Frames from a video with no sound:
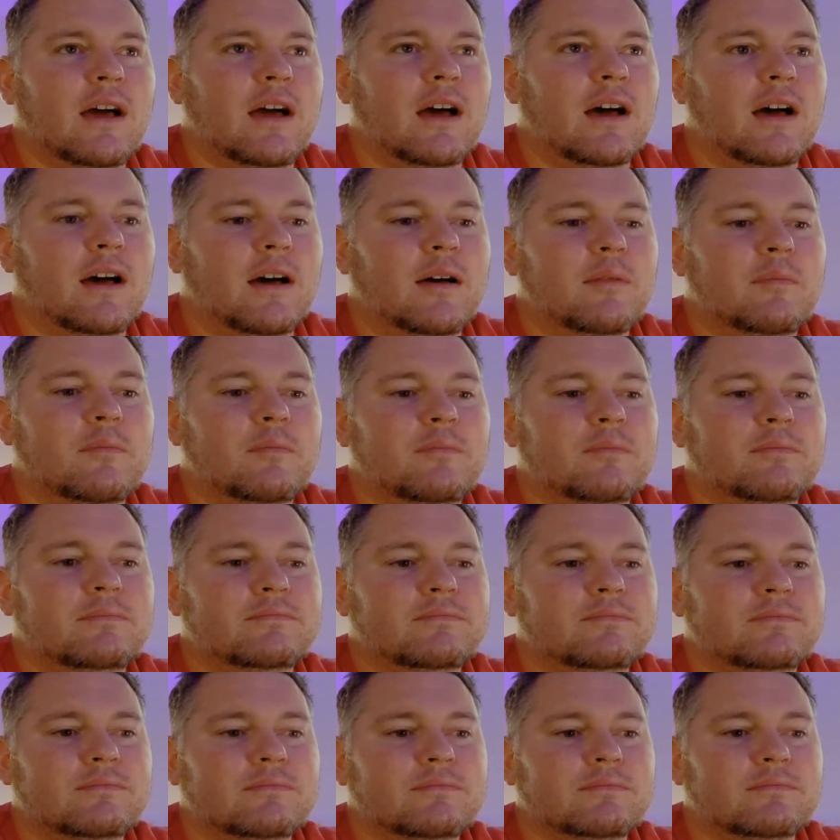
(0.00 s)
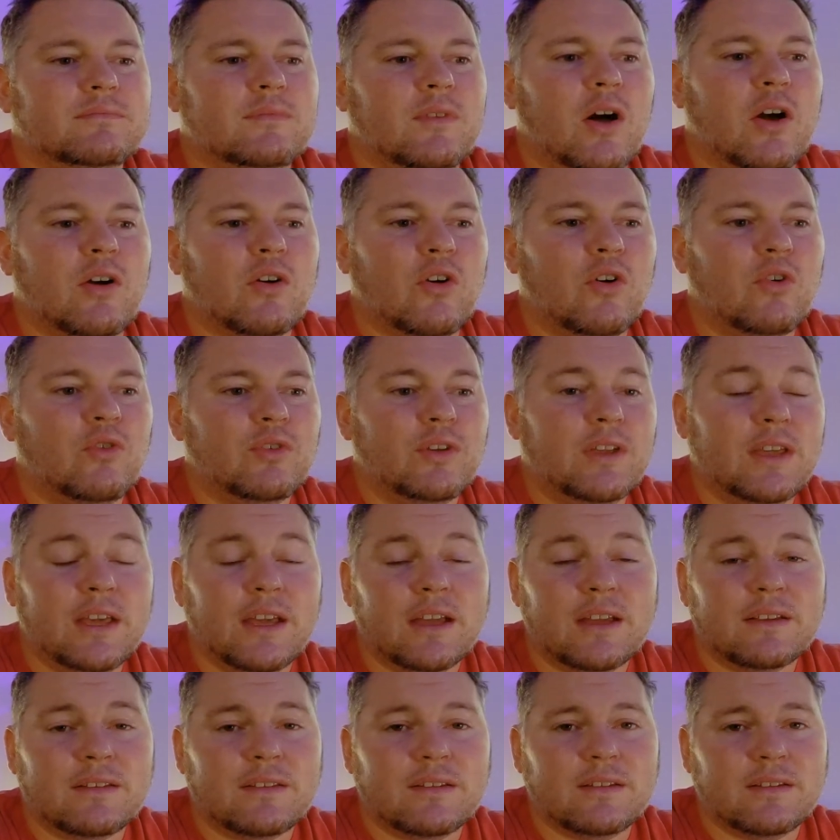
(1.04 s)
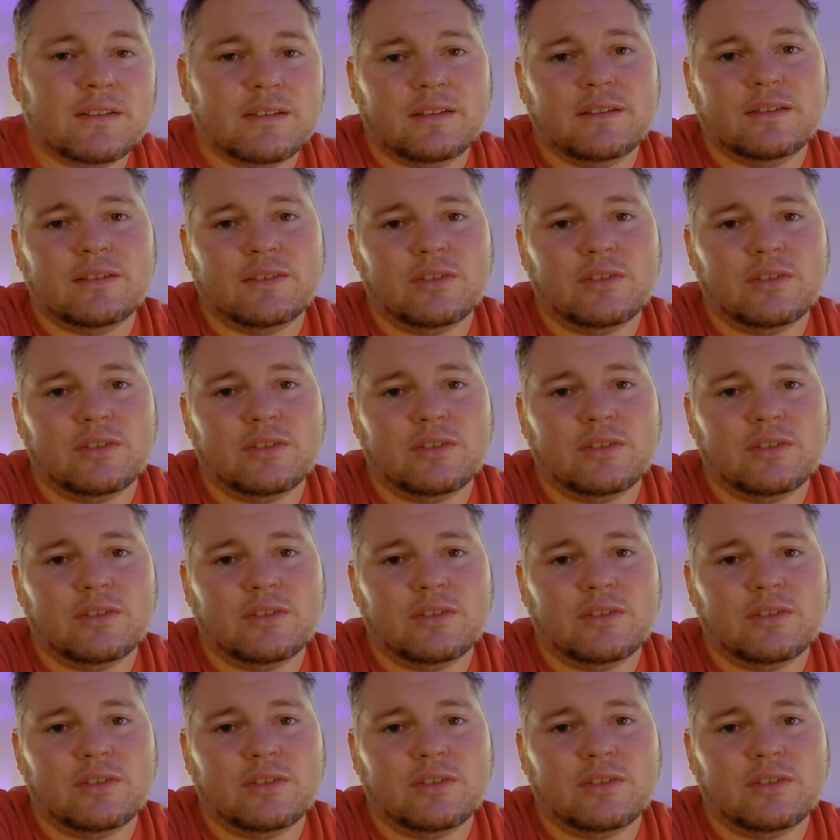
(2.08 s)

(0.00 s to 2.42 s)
our own kit.